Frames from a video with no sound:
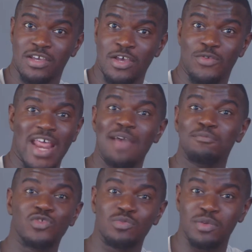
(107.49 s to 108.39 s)
What
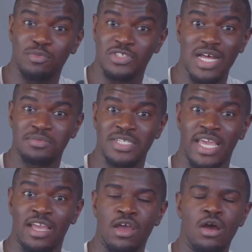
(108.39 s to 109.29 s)
happens when people stop saying,
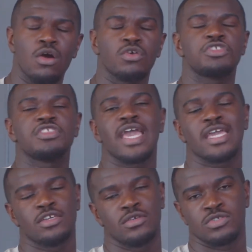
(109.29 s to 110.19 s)
oh,
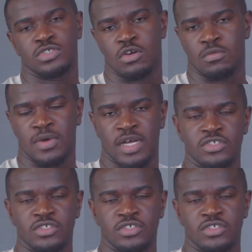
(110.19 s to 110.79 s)
thank you so much,